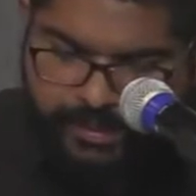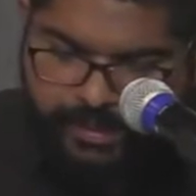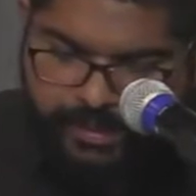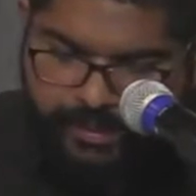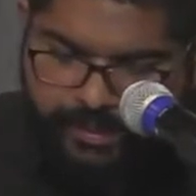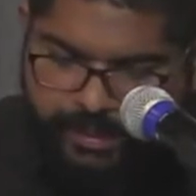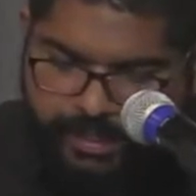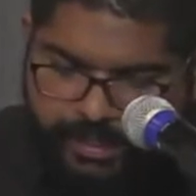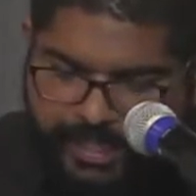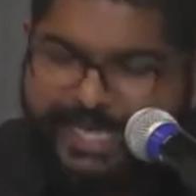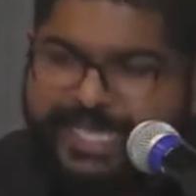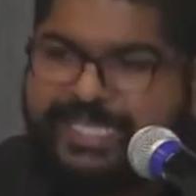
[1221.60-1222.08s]

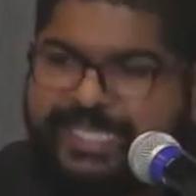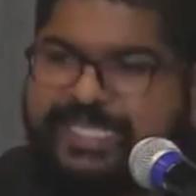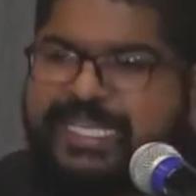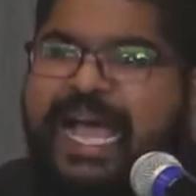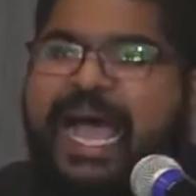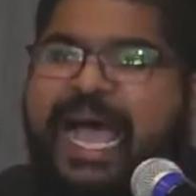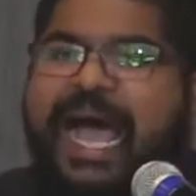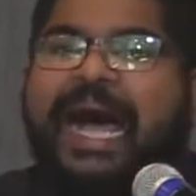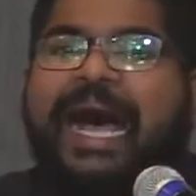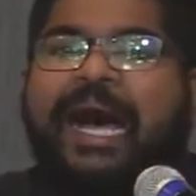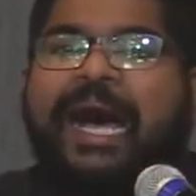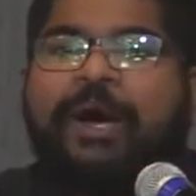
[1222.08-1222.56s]
It is
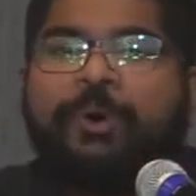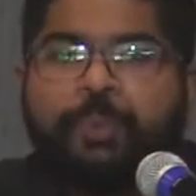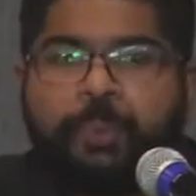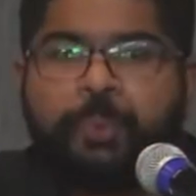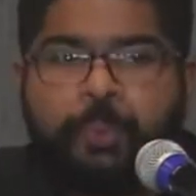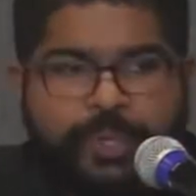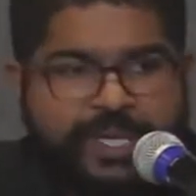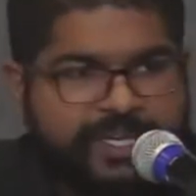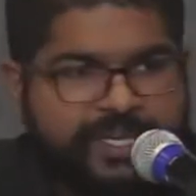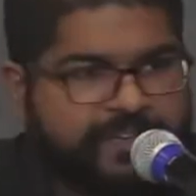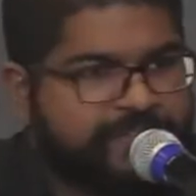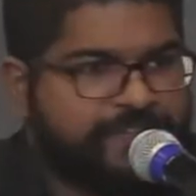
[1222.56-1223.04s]

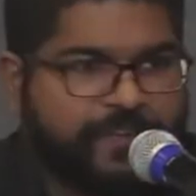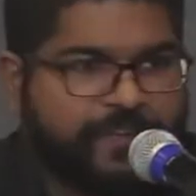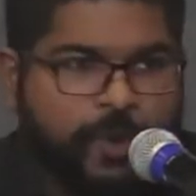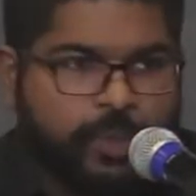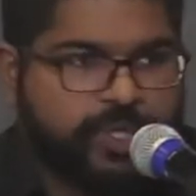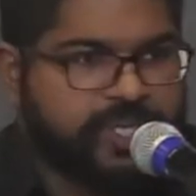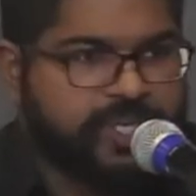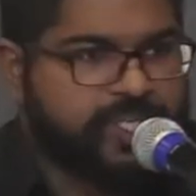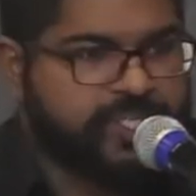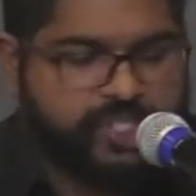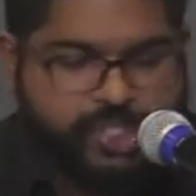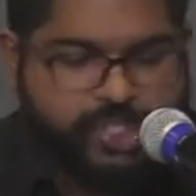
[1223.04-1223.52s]
outward
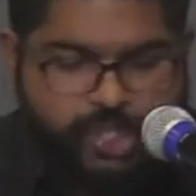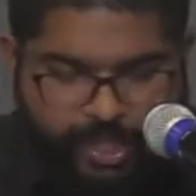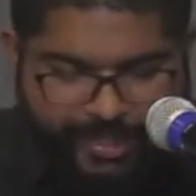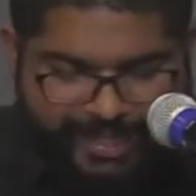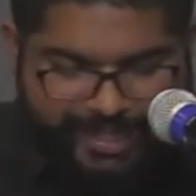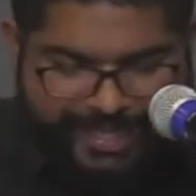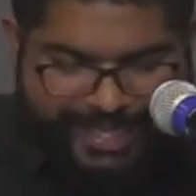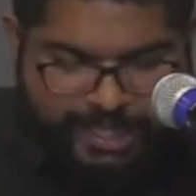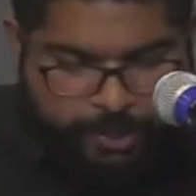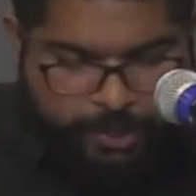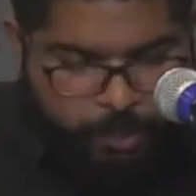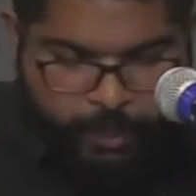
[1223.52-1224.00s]
focused, not
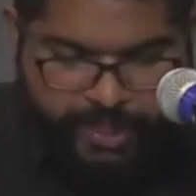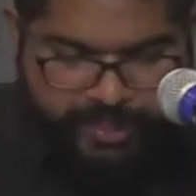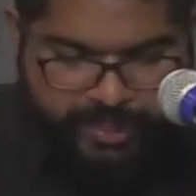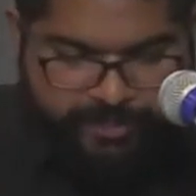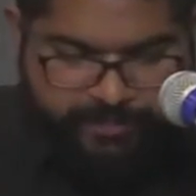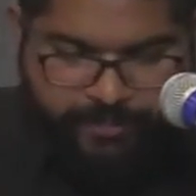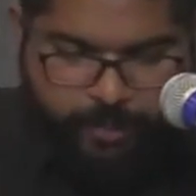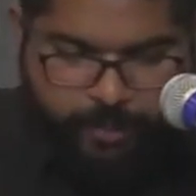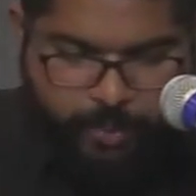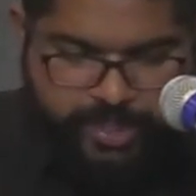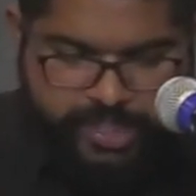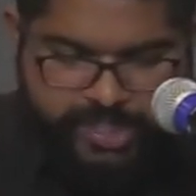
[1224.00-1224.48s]
inward
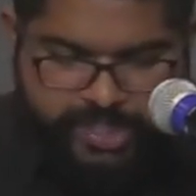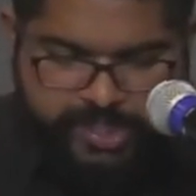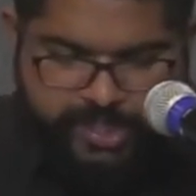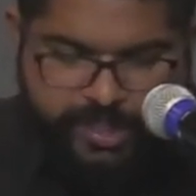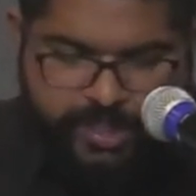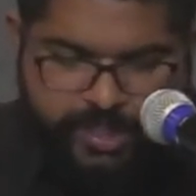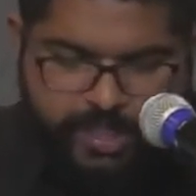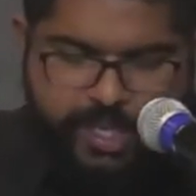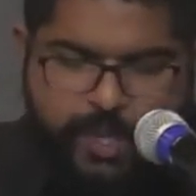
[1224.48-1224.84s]
focused.